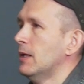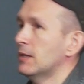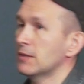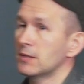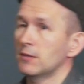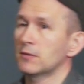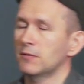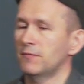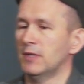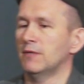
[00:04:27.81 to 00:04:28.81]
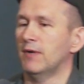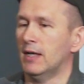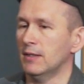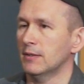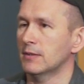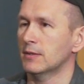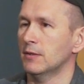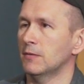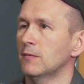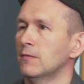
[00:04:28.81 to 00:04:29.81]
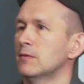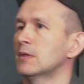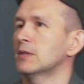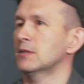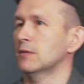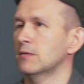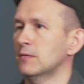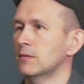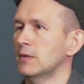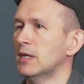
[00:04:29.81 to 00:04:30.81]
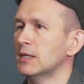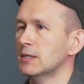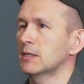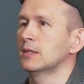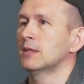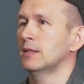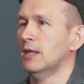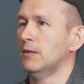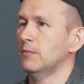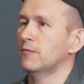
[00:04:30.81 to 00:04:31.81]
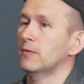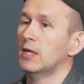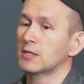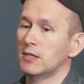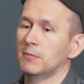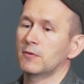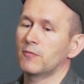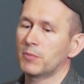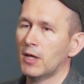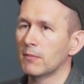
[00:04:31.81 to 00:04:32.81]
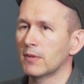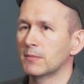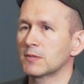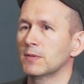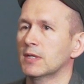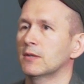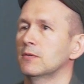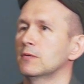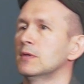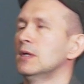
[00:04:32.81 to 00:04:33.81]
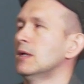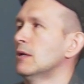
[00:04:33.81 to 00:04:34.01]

And this is also very valid. So to a large number of problems, we can do